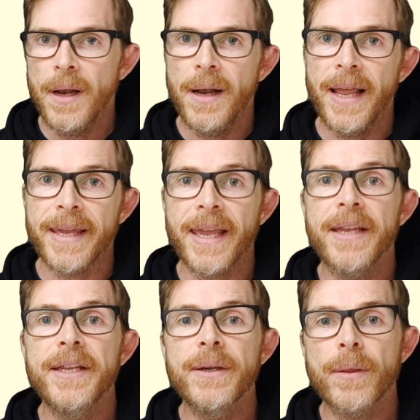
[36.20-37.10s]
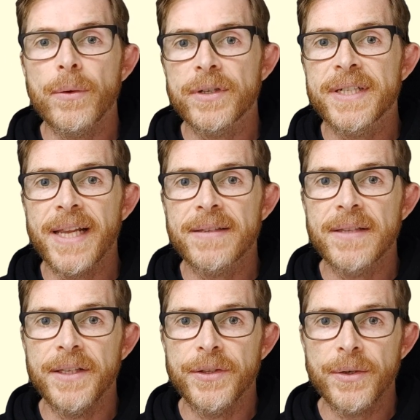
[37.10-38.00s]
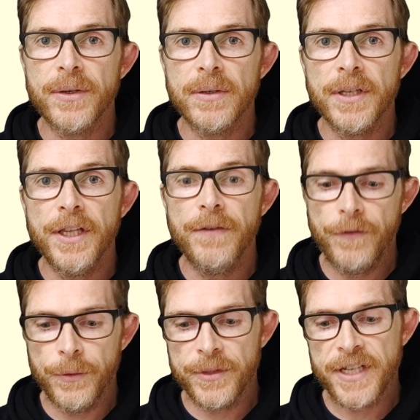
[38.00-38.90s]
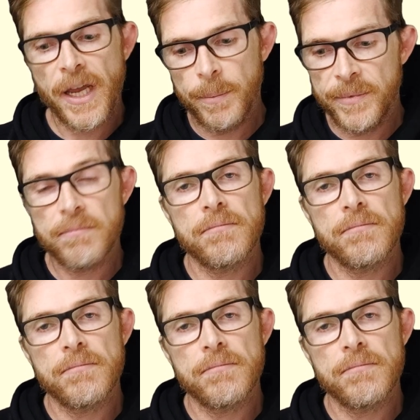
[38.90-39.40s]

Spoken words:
Like any other text editor, if you type